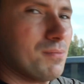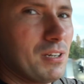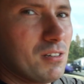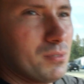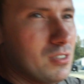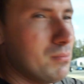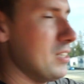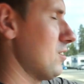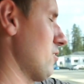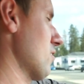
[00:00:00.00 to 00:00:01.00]
Never really
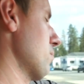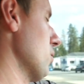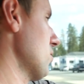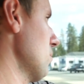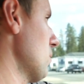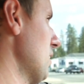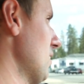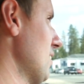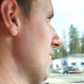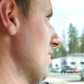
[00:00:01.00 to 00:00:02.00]
been a truck person, but
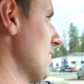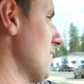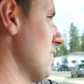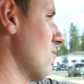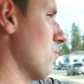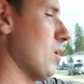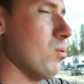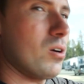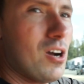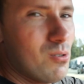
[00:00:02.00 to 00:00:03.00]
with where
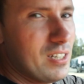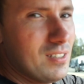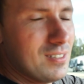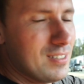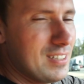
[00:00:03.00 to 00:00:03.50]
we're going,